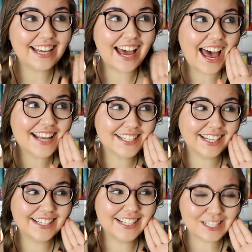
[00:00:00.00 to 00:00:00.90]
has
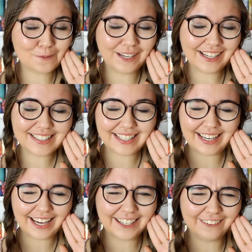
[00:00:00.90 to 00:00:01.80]
a disability?
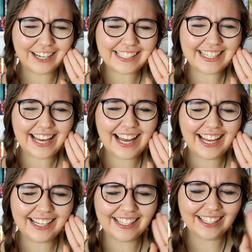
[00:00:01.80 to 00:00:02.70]
Like, what the
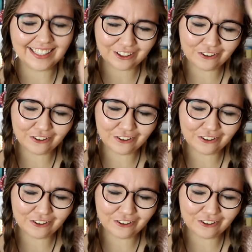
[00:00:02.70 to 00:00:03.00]
hell?